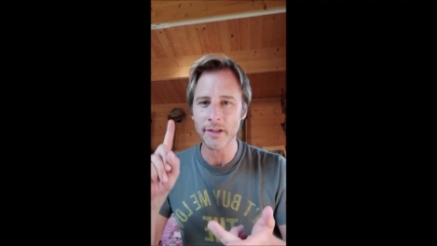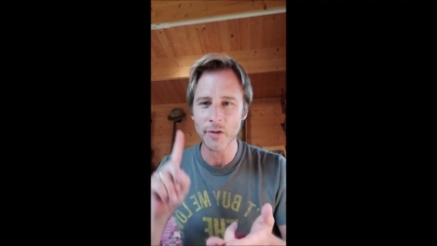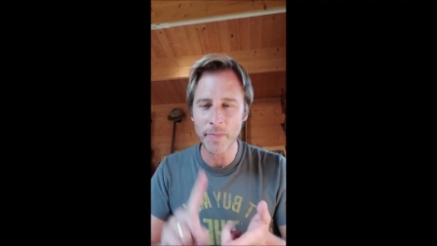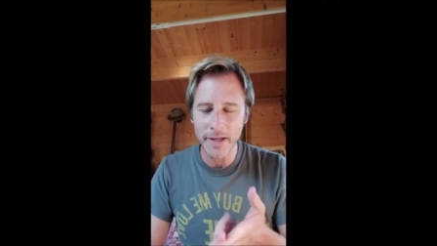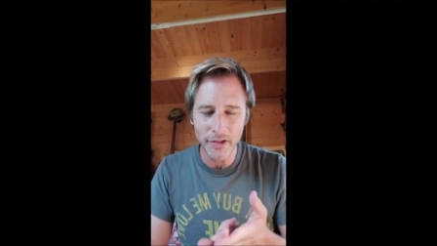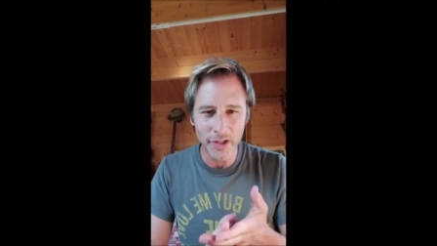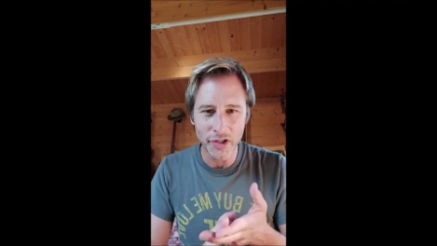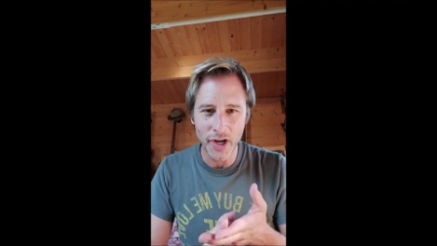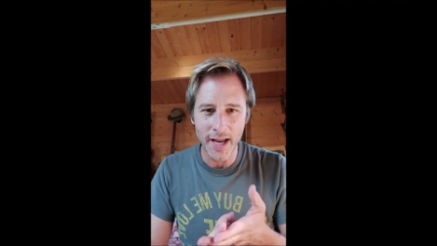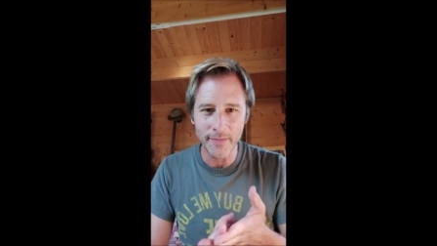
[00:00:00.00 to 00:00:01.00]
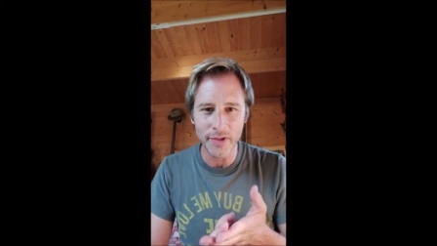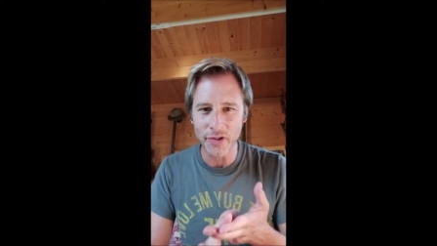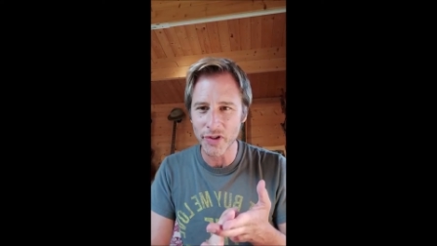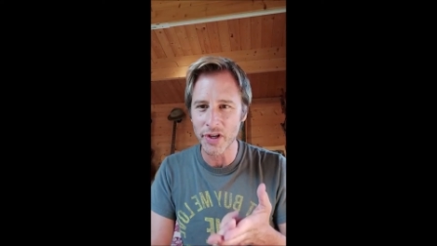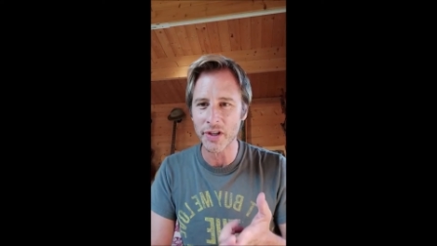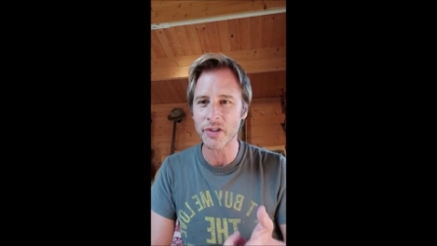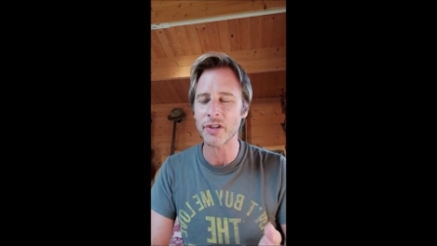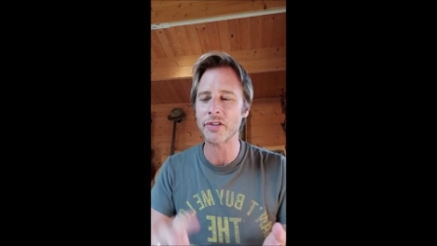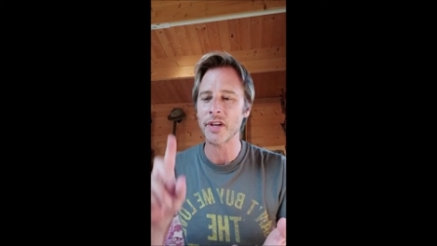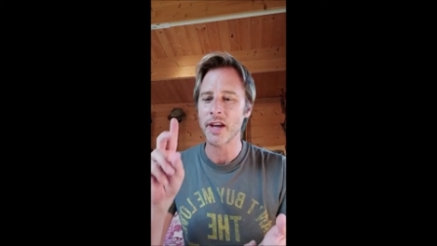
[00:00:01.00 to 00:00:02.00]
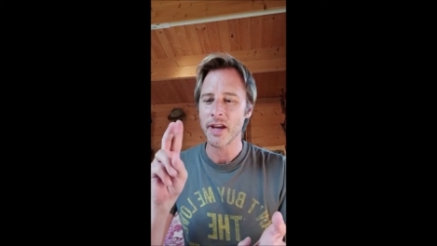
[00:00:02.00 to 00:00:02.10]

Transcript: Spencer James as Searchers,